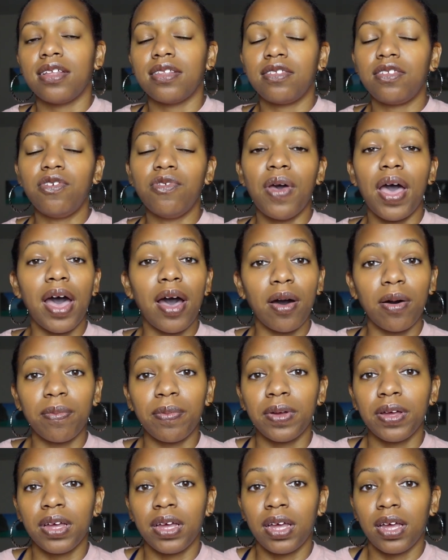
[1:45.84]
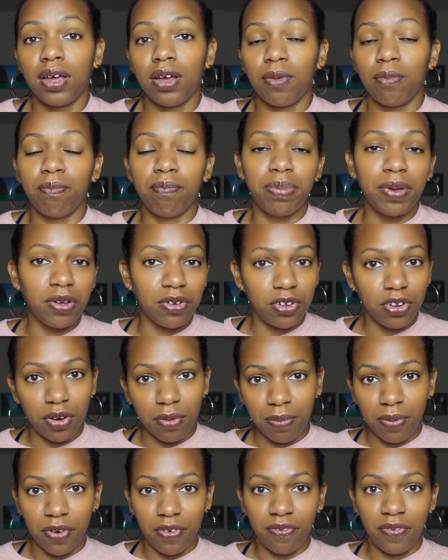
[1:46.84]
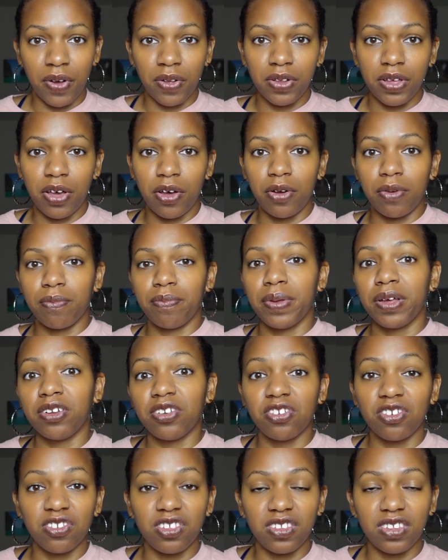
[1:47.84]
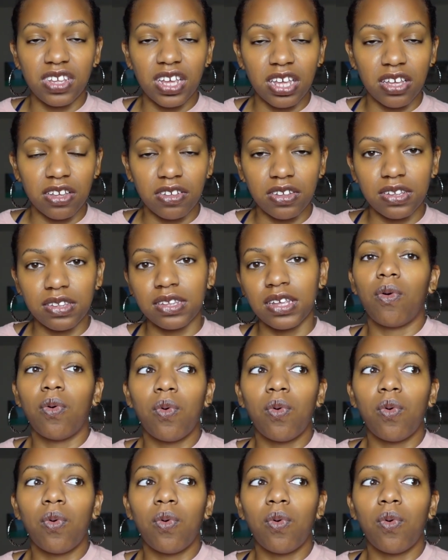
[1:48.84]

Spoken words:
to help build your portfolio and build your skills.